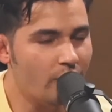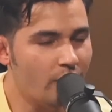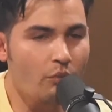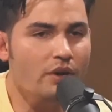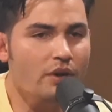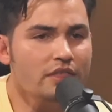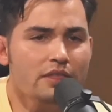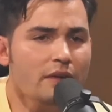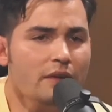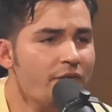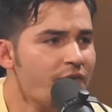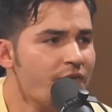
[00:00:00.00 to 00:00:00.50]

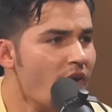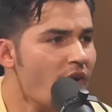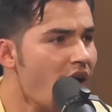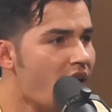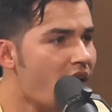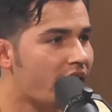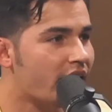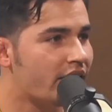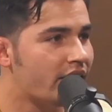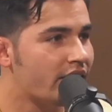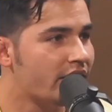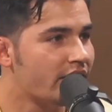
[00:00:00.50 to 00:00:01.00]
What the
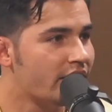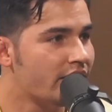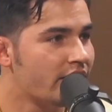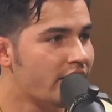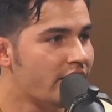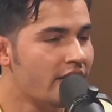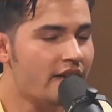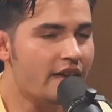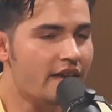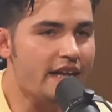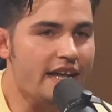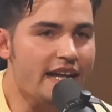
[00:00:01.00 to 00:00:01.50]
fuck?
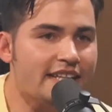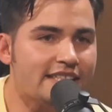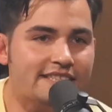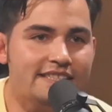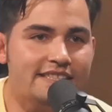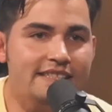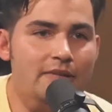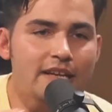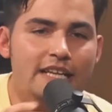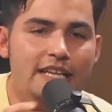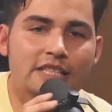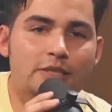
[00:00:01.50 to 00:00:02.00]
Yeah.
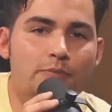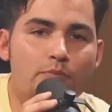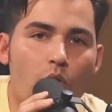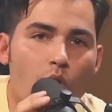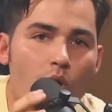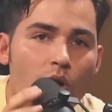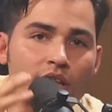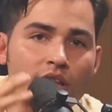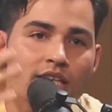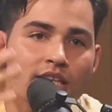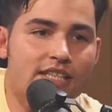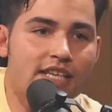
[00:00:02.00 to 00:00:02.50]
It's it's
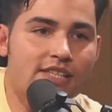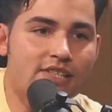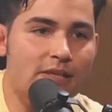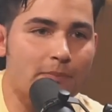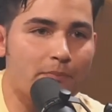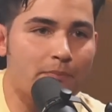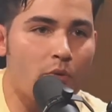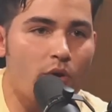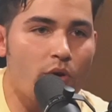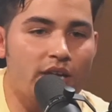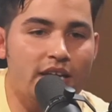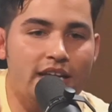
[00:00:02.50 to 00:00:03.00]
more than
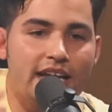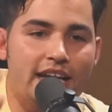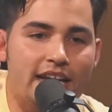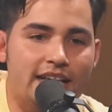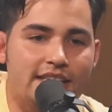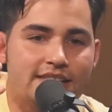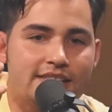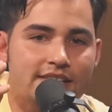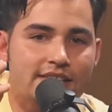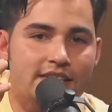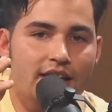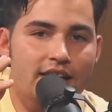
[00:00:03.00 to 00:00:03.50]
disappointing.
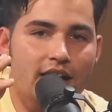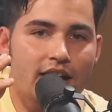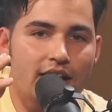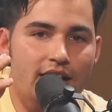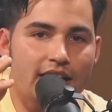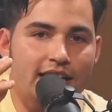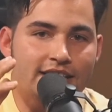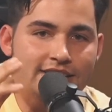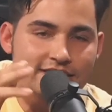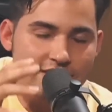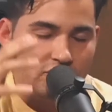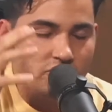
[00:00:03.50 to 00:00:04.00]
It's
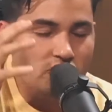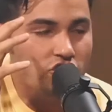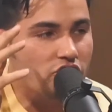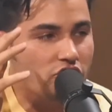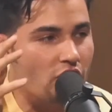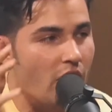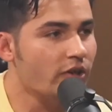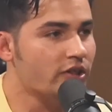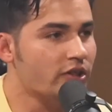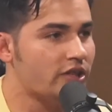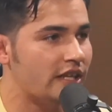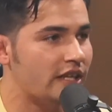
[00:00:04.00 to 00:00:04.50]
it's
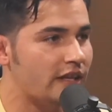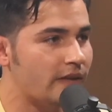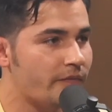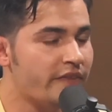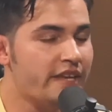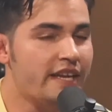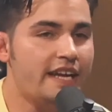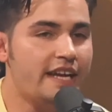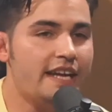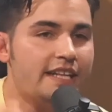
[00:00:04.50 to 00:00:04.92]
insulting.